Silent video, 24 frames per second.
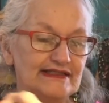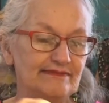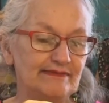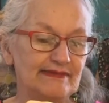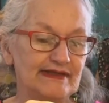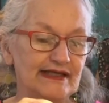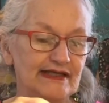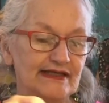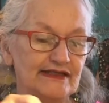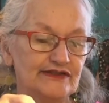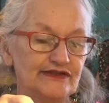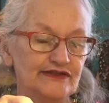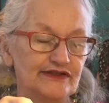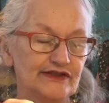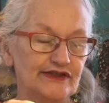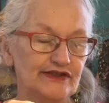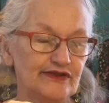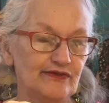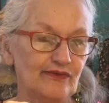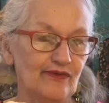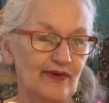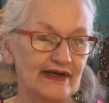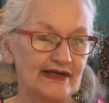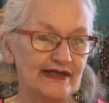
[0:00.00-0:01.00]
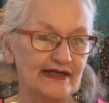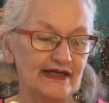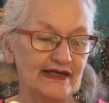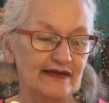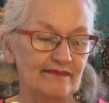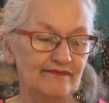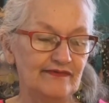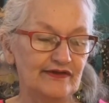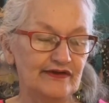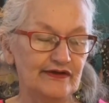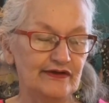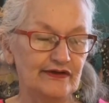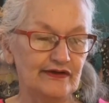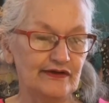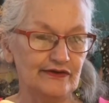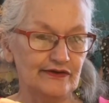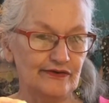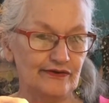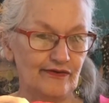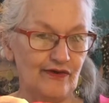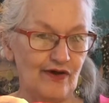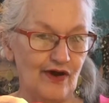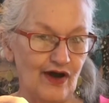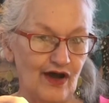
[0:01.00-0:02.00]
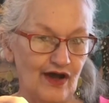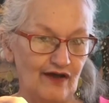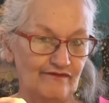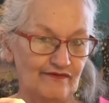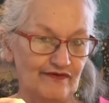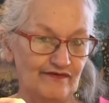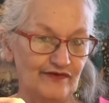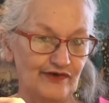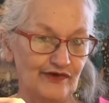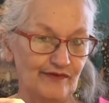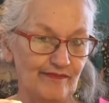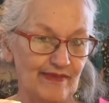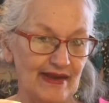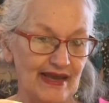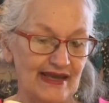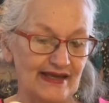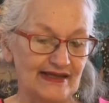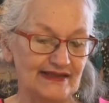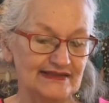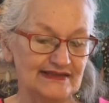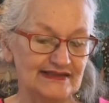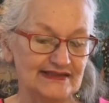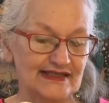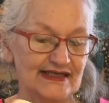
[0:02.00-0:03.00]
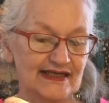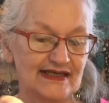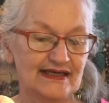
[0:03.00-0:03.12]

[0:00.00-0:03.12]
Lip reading: because you're going to want to keep the glue off of your paste.